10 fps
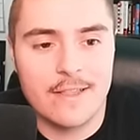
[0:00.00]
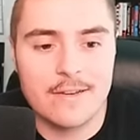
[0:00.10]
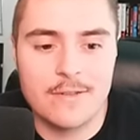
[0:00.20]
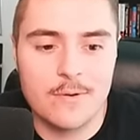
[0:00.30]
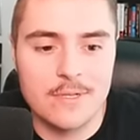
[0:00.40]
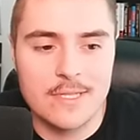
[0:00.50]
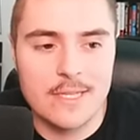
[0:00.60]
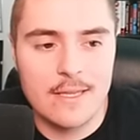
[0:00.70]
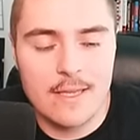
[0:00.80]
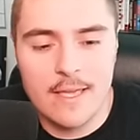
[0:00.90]
there towards
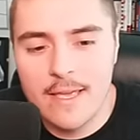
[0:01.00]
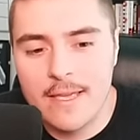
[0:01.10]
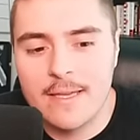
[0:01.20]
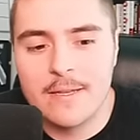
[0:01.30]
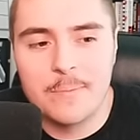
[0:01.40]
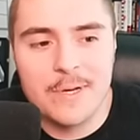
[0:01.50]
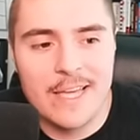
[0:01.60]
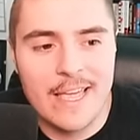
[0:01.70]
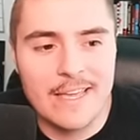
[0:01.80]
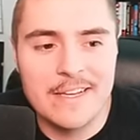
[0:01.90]
the end,
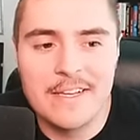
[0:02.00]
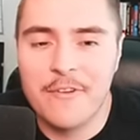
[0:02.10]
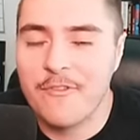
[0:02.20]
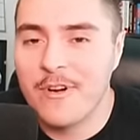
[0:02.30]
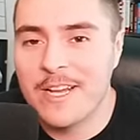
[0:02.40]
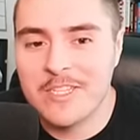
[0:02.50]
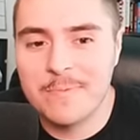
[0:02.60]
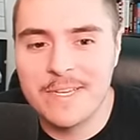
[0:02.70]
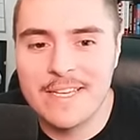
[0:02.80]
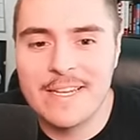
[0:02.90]
but hey,
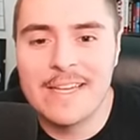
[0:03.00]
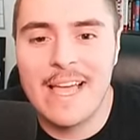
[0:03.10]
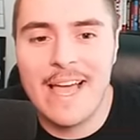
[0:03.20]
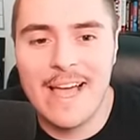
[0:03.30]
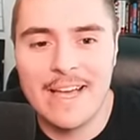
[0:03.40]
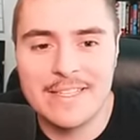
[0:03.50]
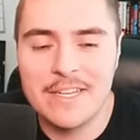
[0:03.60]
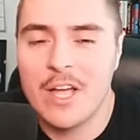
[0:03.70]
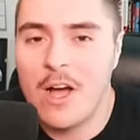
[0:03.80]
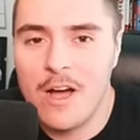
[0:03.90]
freshman
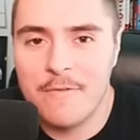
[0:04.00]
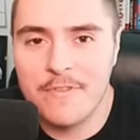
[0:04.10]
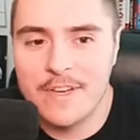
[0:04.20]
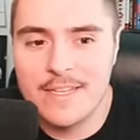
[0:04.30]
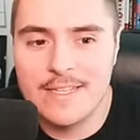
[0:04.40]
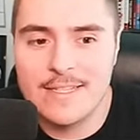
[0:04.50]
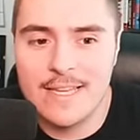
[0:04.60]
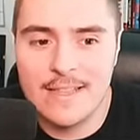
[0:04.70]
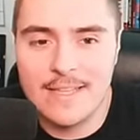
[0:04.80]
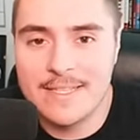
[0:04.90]
has confidence,
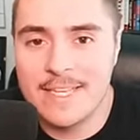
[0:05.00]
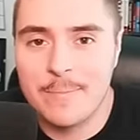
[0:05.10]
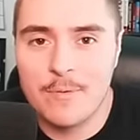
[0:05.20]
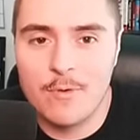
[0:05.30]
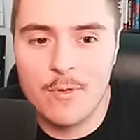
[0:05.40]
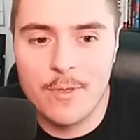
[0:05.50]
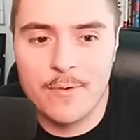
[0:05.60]
and let's keep it rolling